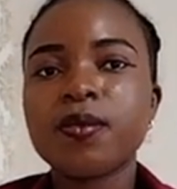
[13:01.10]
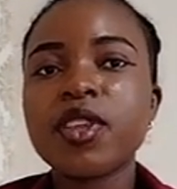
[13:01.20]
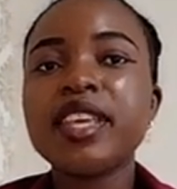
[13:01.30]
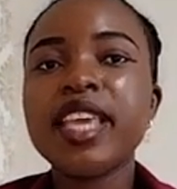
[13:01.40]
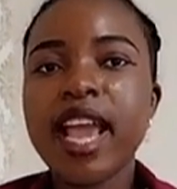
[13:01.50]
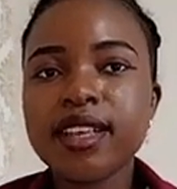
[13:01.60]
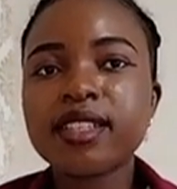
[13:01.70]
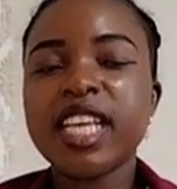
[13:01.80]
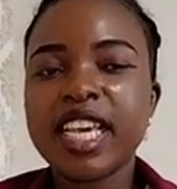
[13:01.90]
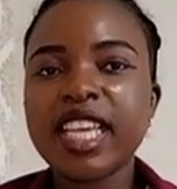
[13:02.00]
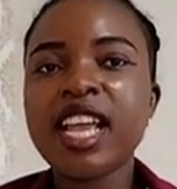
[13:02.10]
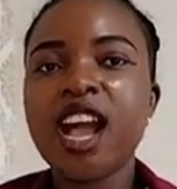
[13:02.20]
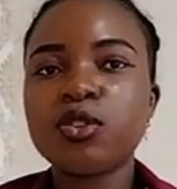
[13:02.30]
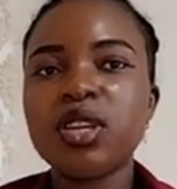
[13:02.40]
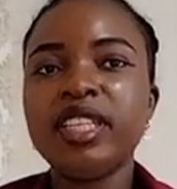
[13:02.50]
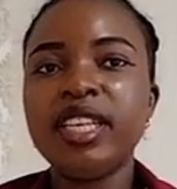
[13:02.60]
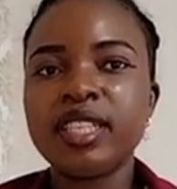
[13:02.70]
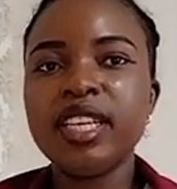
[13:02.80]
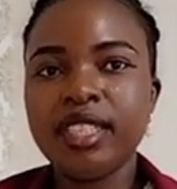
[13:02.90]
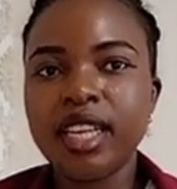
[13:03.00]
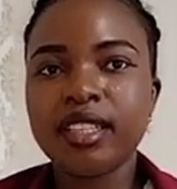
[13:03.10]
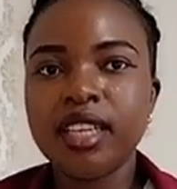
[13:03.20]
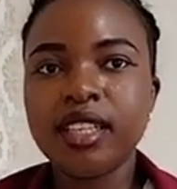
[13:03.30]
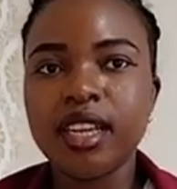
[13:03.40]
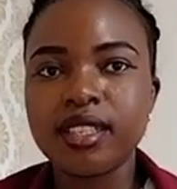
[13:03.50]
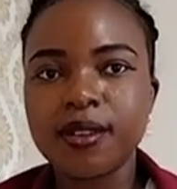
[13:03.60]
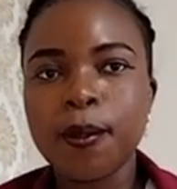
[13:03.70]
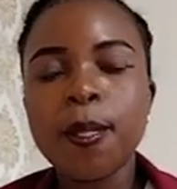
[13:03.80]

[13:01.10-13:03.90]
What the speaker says: Yes, Turkey actually needs entertainers.